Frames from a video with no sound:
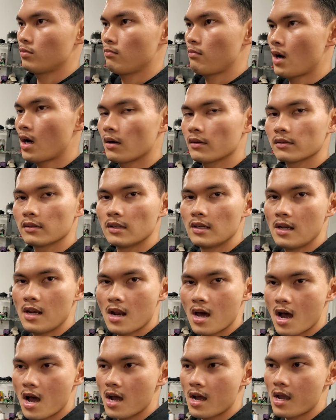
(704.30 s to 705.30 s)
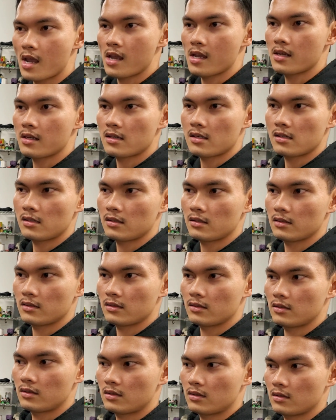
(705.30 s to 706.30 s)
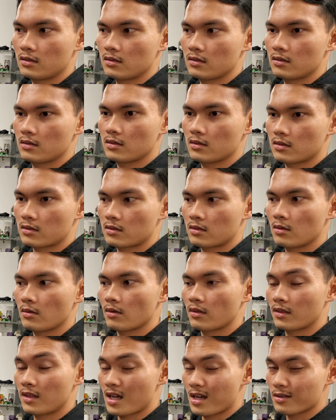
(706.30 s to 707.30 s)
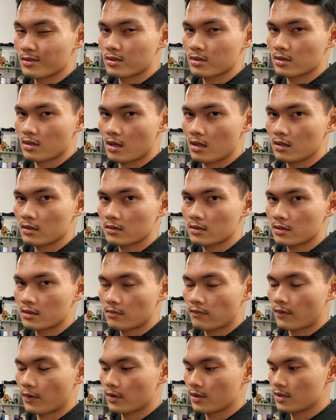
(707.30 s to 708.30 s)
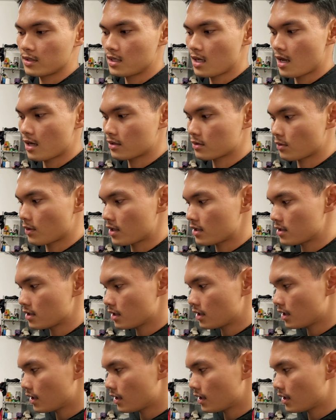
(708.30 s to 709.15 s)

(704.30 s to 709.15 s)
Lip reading: about $900 to $1,000 for the CX Racing